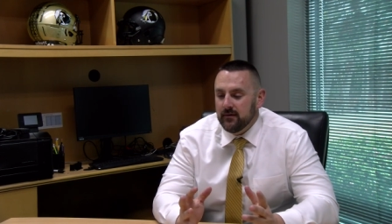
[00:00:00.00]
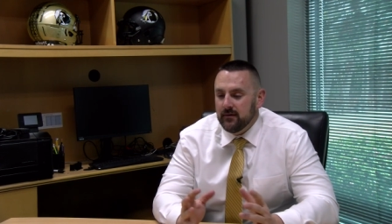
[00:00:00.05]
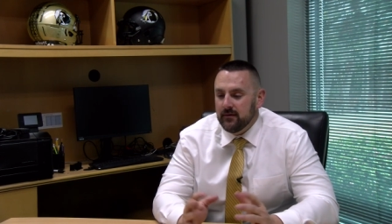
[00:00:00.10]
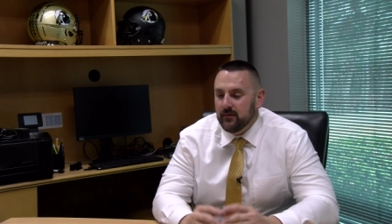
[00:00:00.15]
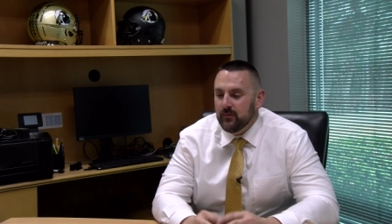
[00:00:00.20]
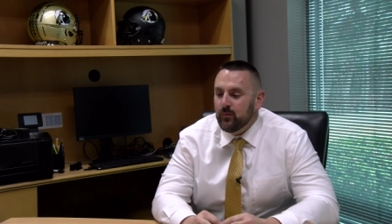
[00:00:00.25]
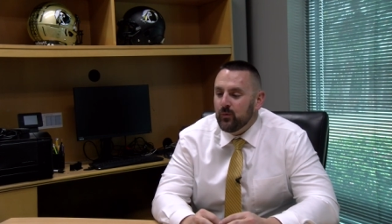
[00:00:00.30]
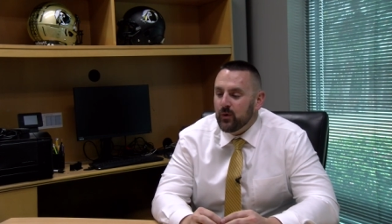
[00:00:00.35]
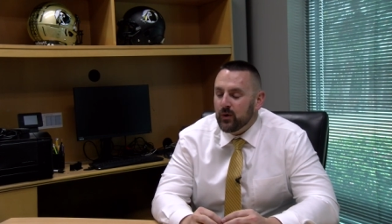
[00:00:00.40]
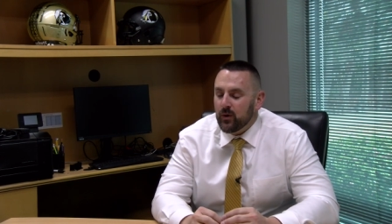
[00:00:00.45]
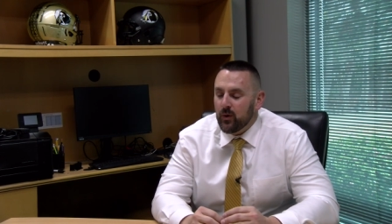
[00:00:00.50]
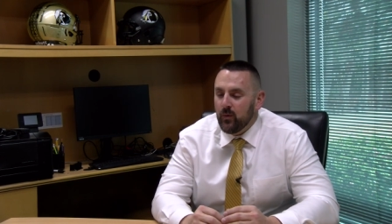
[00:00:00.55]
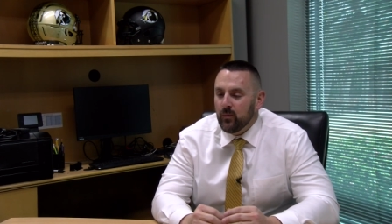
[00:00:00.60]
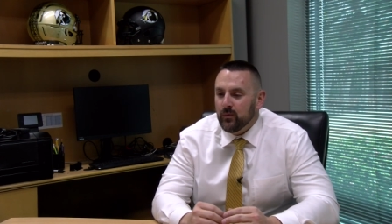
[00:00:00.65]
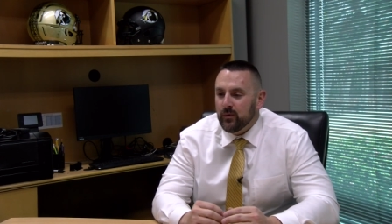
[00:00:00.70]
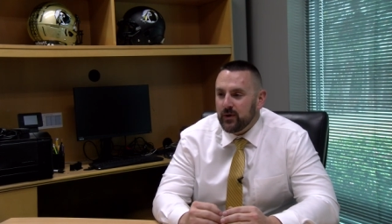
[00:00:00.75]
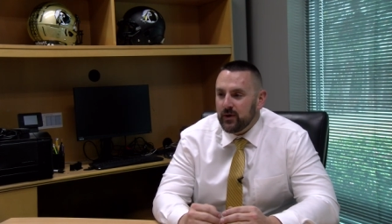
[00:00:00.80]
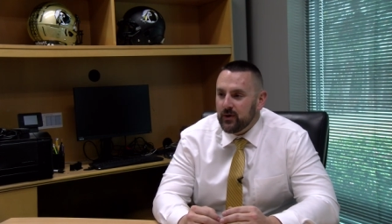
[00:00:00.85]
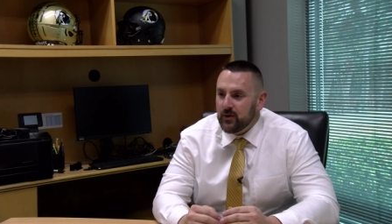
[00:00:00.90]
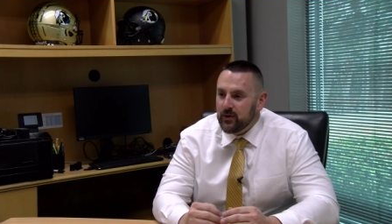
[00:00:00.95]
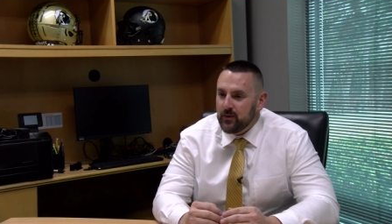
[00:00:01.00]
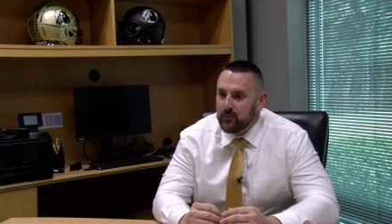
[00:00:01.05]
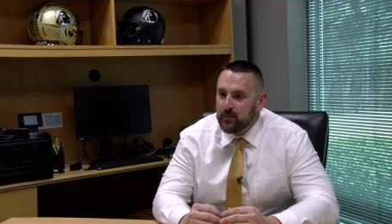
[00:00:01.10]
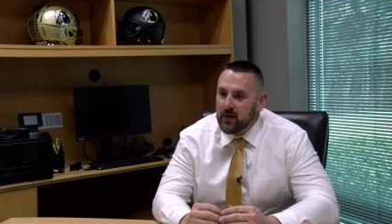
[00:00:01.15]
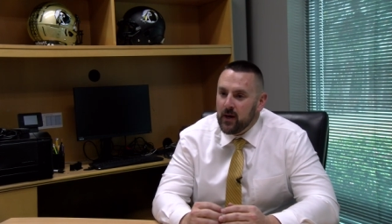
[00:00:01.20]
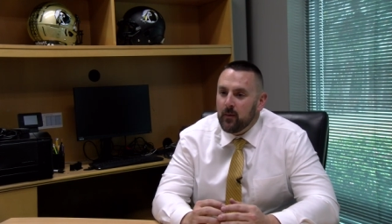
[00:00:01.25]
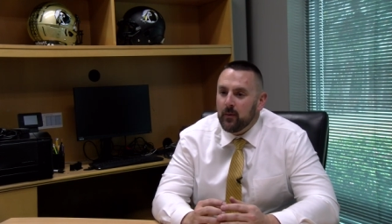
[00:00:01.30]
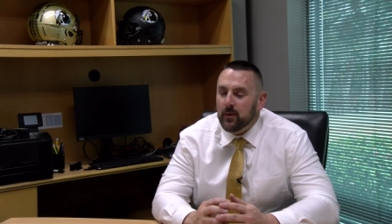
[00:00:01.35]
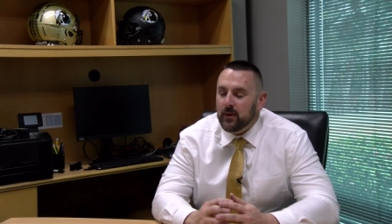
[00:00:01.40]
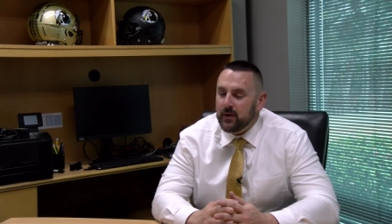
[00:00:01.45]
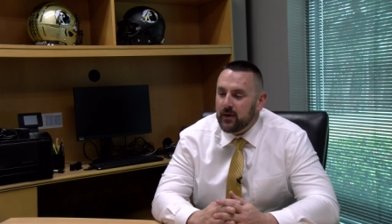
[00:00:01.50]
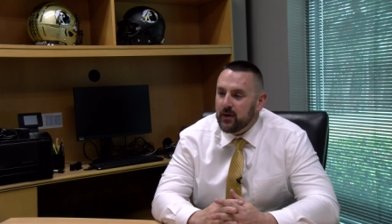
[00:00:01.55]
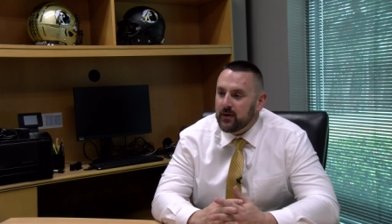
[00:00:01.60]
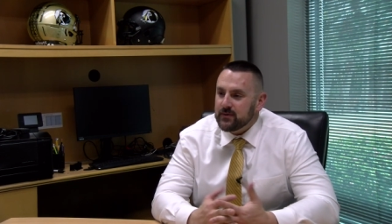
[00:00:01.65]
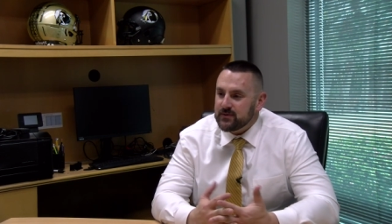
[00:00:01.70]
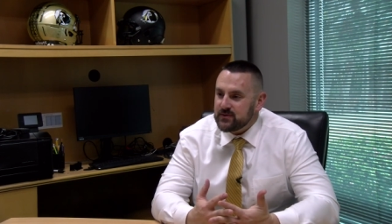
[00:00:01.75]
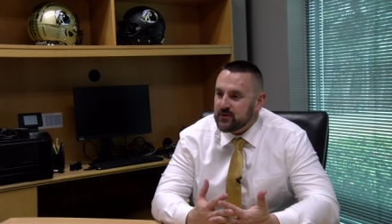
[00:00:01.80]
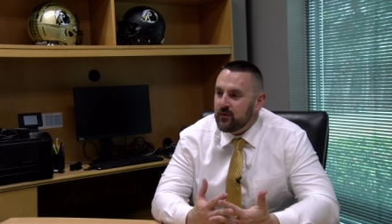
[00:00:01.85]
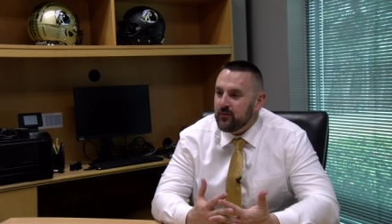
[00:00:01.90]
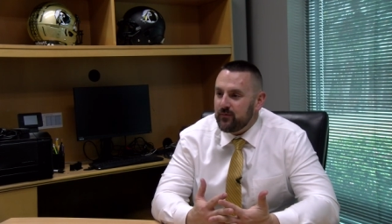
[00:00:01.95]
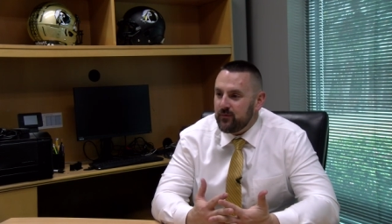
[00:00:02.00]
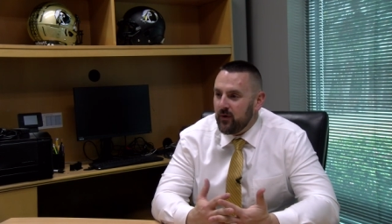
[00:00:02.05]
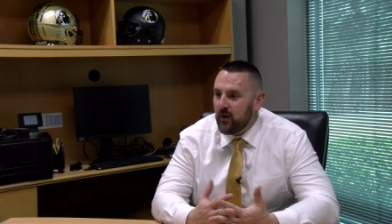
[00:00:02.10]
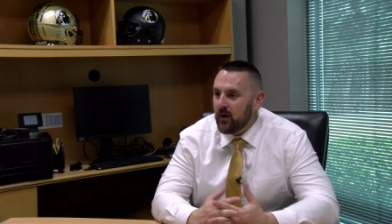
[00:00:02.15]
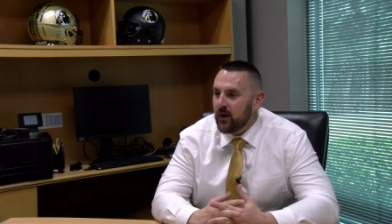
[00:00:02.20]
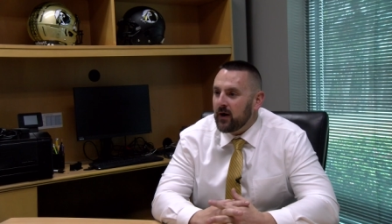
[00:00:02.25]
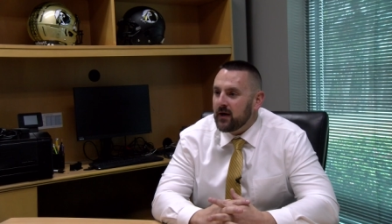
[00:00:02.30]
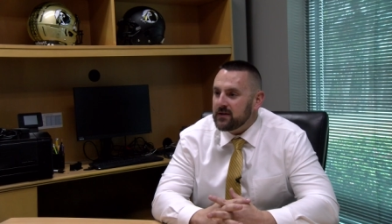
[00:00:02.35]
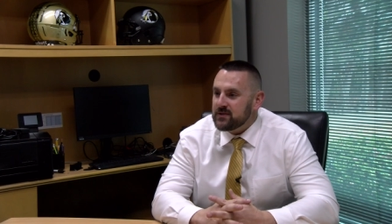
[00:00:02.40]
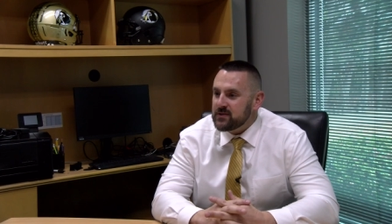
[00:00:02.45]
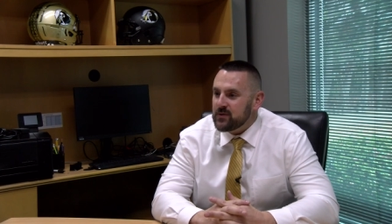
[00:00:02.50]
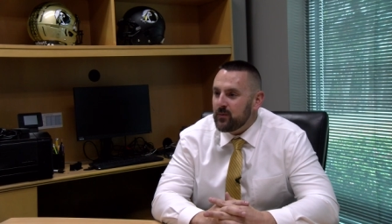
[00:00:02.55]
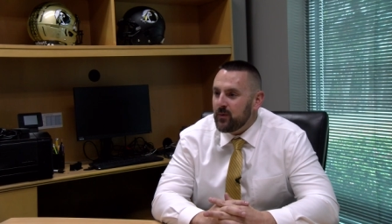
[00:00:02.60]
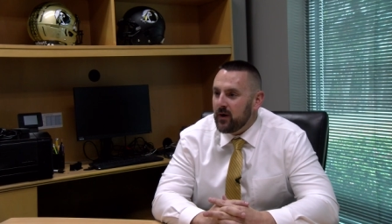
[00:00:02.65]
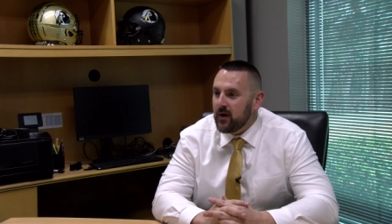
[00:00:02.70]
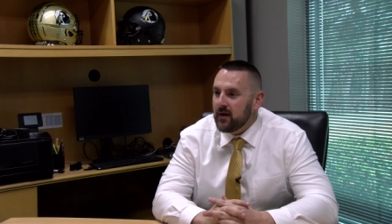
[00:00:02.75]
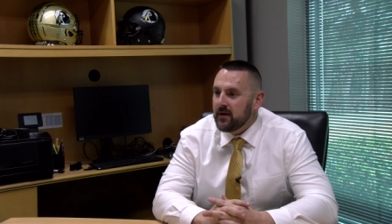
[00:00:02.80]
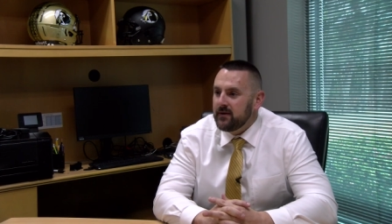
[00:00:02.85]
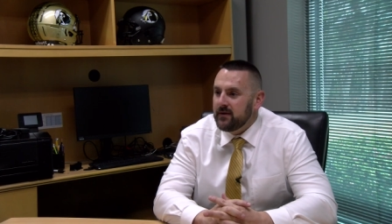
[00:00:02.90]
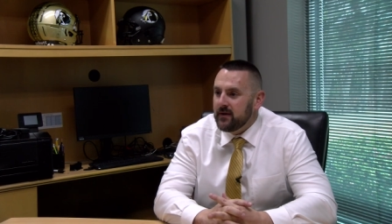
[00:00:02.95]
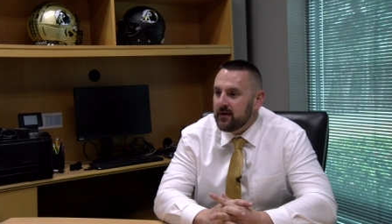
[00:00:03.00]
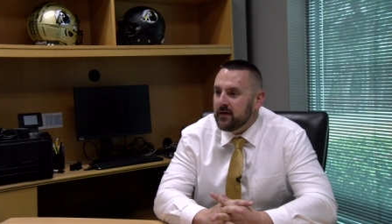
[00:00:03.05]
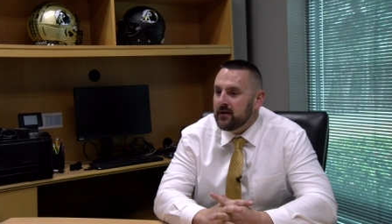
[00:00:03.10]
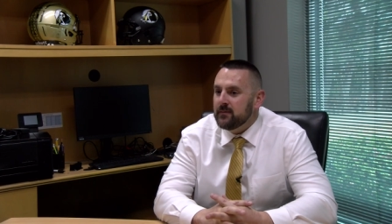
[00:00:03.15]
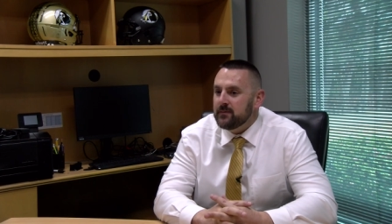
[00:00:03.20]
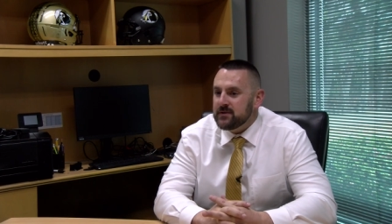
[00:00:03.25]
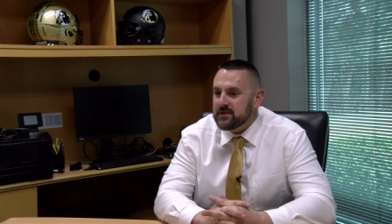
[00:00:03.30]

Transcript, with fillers: were only going to be able to go so far at Chowan um,